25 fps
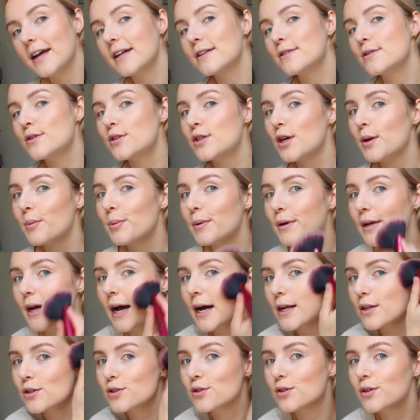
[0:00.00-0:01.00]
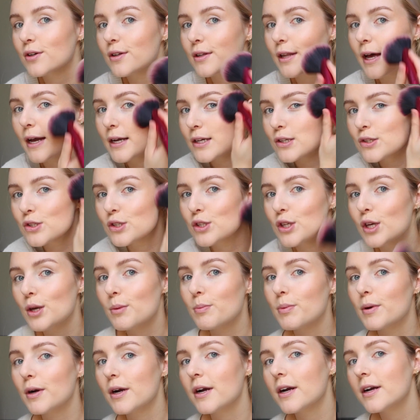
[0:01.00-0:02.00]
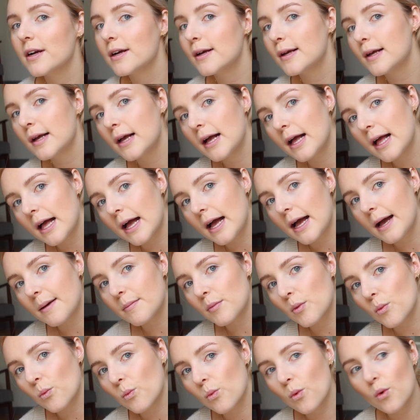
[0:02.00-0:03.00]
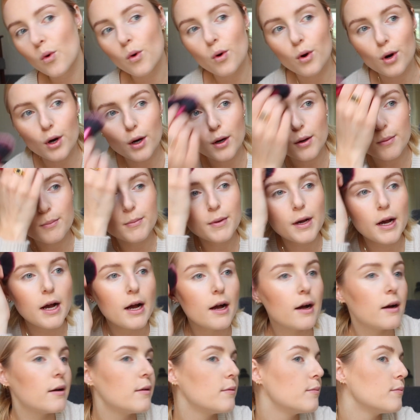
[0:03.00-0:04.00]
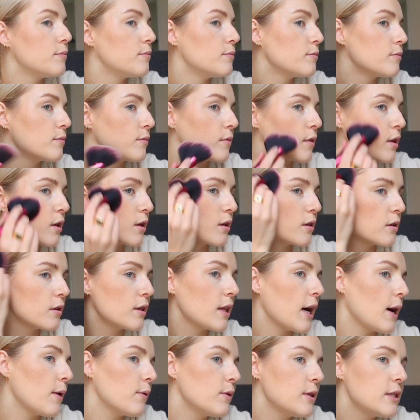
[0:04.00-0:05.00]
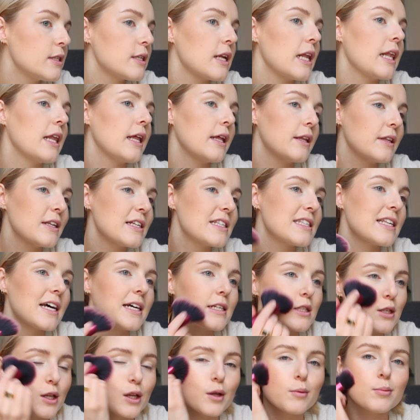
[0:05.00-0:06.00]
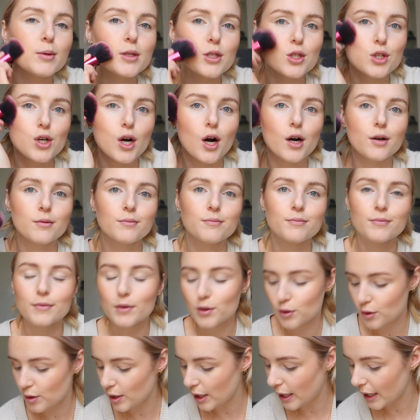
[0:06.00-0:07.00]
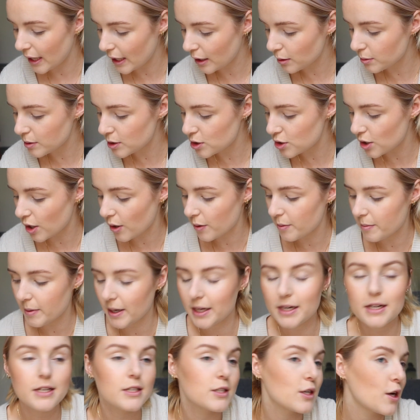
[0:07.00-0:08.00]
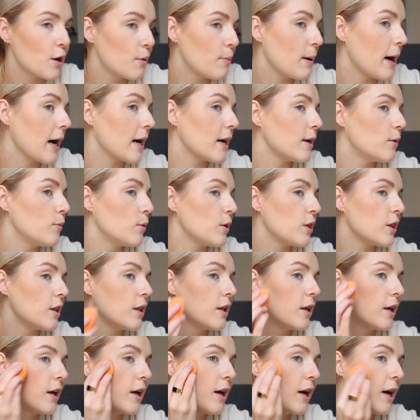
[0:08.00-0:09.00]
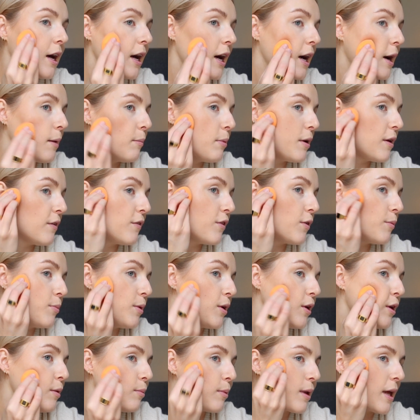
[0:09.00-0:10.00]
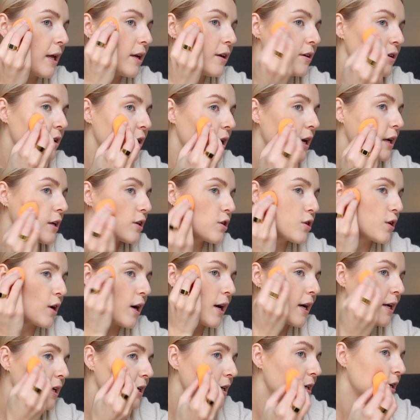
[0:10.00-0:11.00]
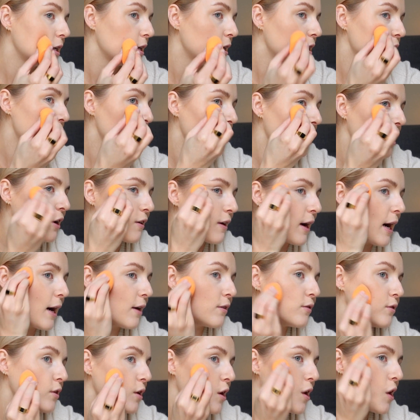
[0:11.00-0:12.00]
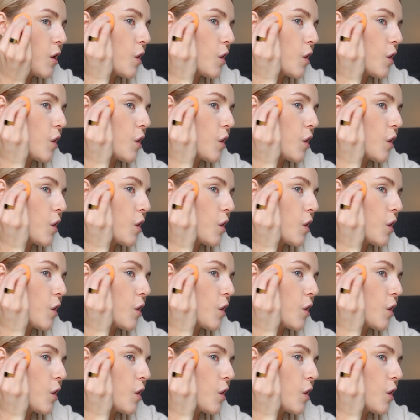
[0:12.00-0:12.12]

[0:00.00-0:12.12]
It's super natural, like super warm. This side's a little bit strong. We might need to go back in with a bit of the beauty blender and like try chill her out.